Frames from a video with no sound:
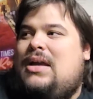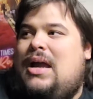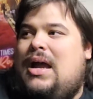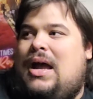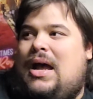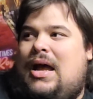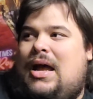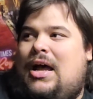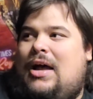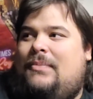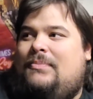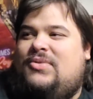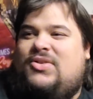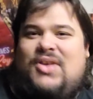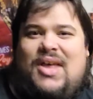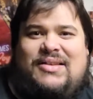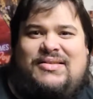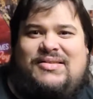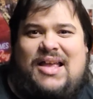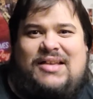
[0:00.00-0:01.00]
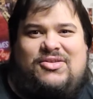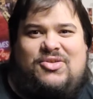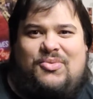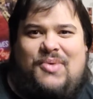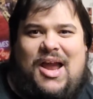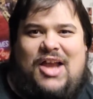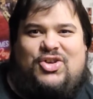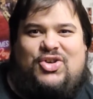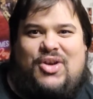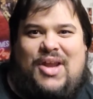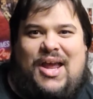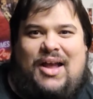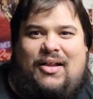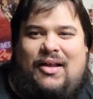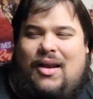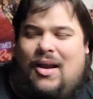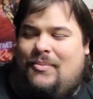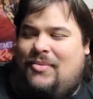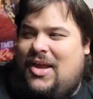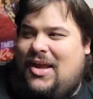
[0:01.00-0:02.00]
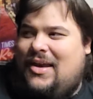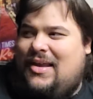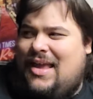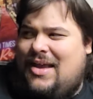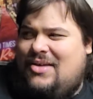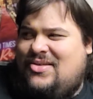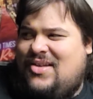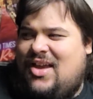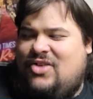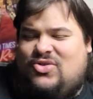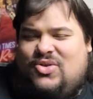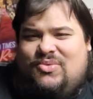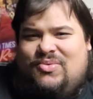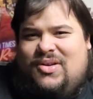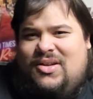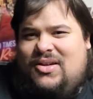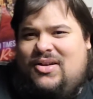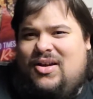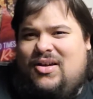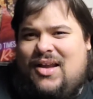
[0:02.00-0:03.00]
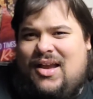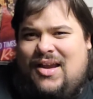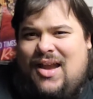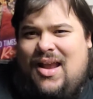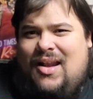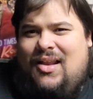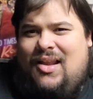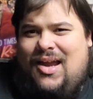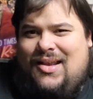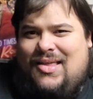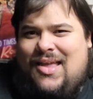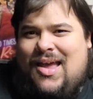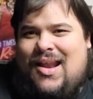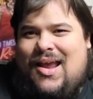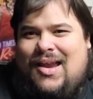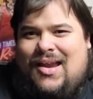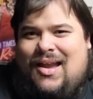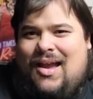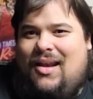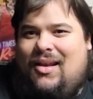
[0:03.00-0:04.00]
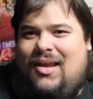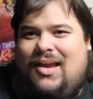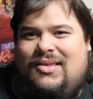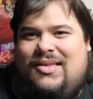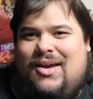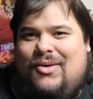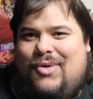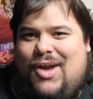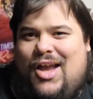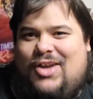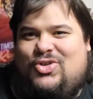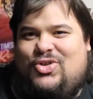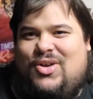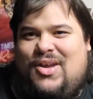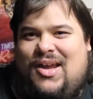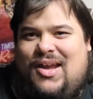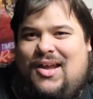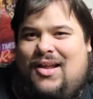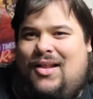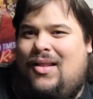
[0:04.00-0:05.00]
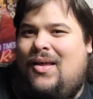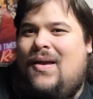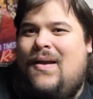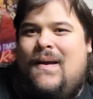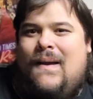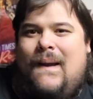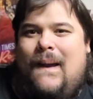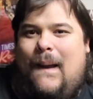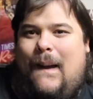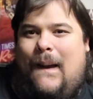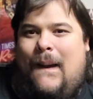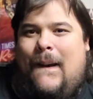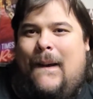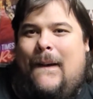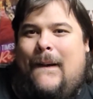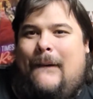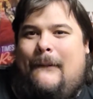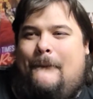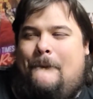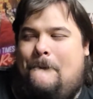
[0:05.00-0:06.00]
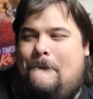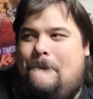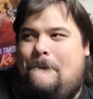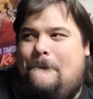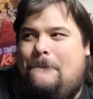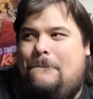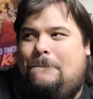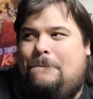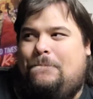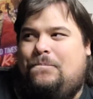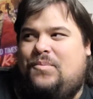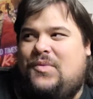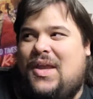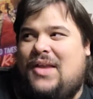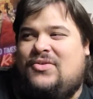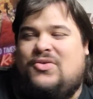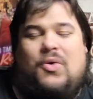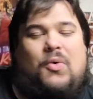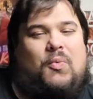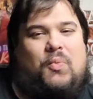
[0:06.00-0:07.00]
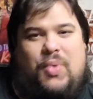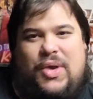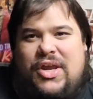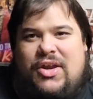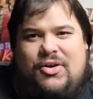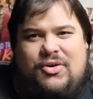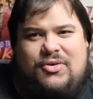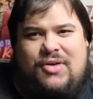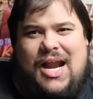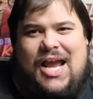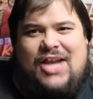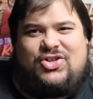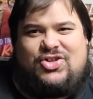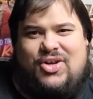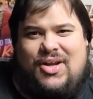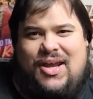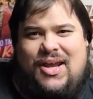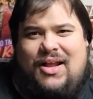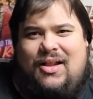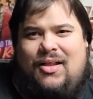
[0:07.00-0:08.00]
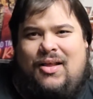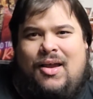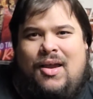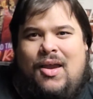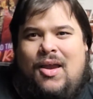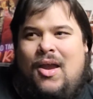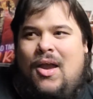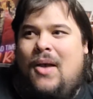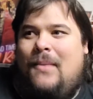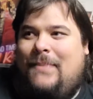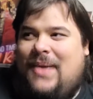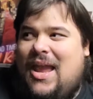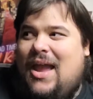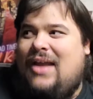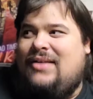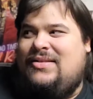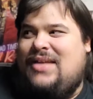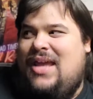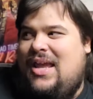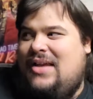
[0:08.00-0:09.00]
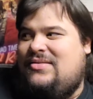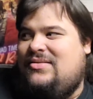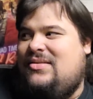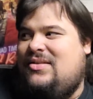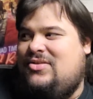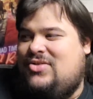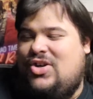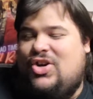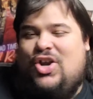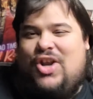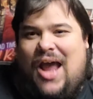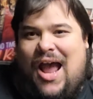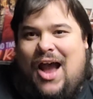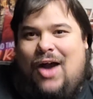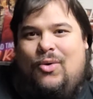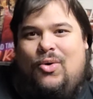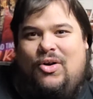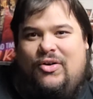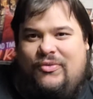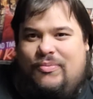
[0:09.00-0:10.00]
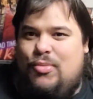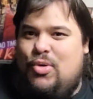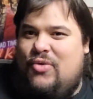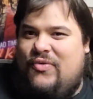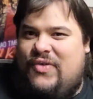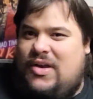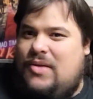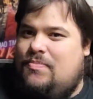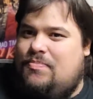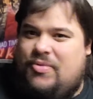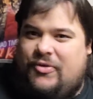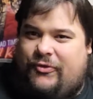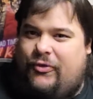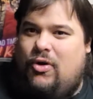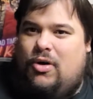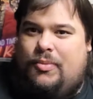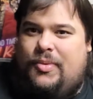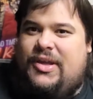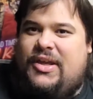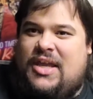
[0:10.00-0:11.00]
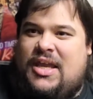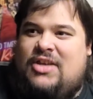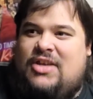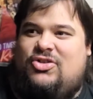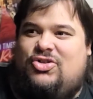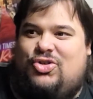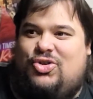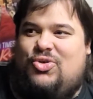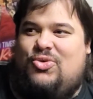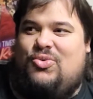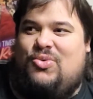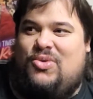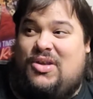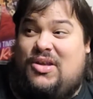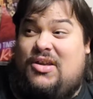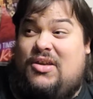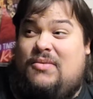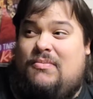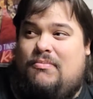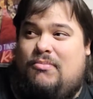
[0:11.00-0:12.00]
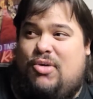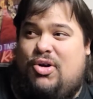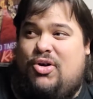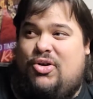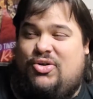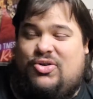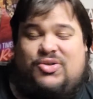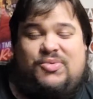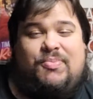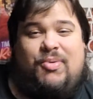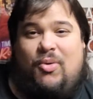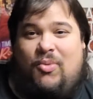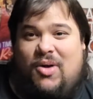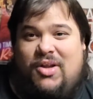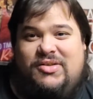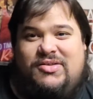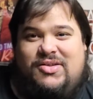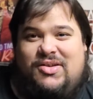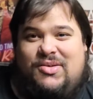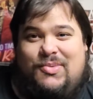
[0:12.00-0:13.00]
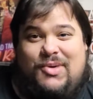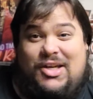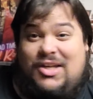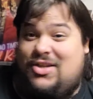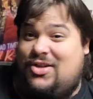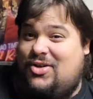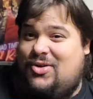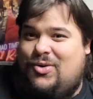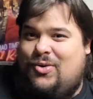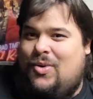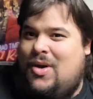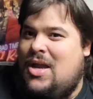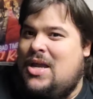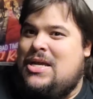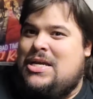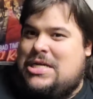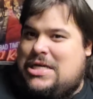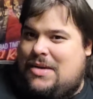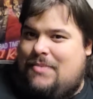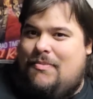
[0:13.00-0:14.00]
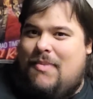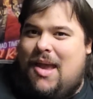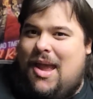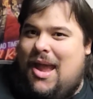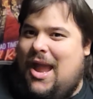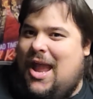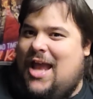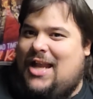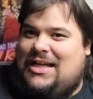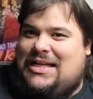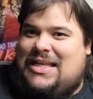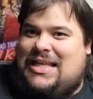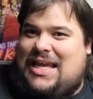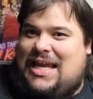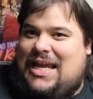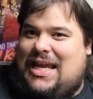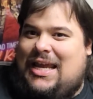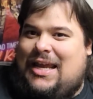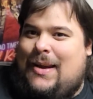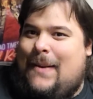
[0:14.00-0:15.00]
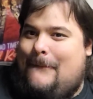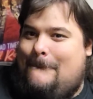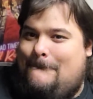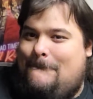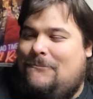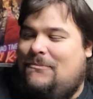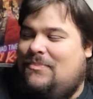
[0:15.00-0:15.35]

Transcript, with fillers: Um, so that's that's the rationale, and I'm like, that's actually really good. I kind of like that. I kind of like that rationale. Um, it's a weird rationale, but yeah, it takes. There's a good hour of movie before we get to the murders, but once we do, man, they,